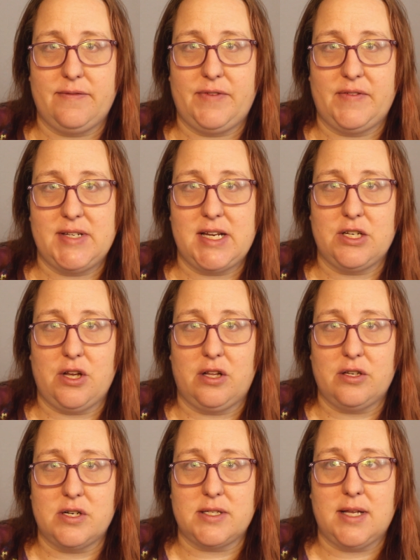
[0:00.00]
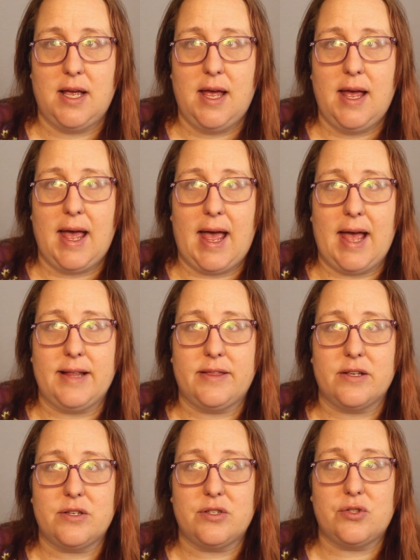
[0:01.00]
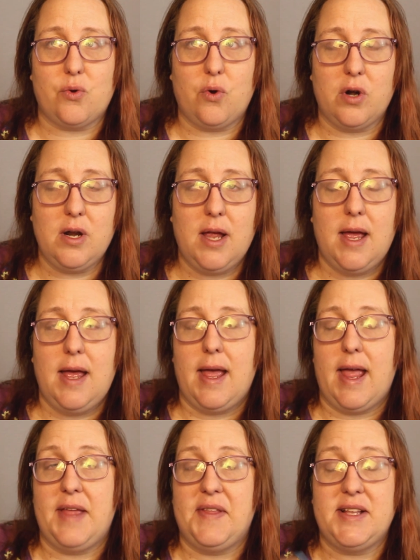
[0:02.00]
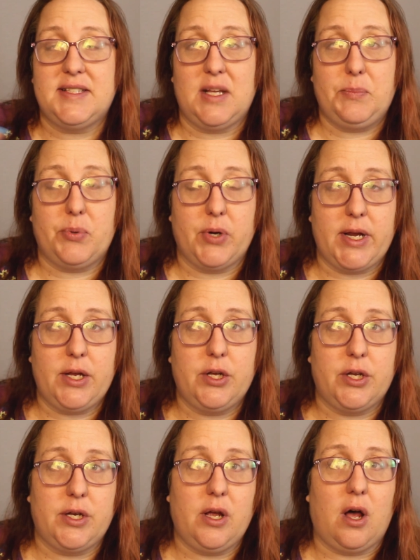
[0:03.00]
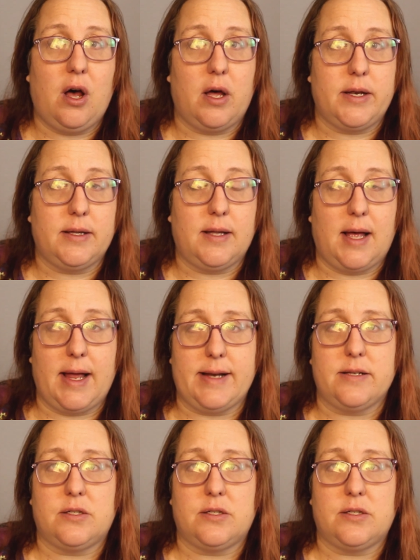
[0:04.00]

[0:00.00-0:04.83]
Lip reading: to $15 at the store, and they sell pretty good online.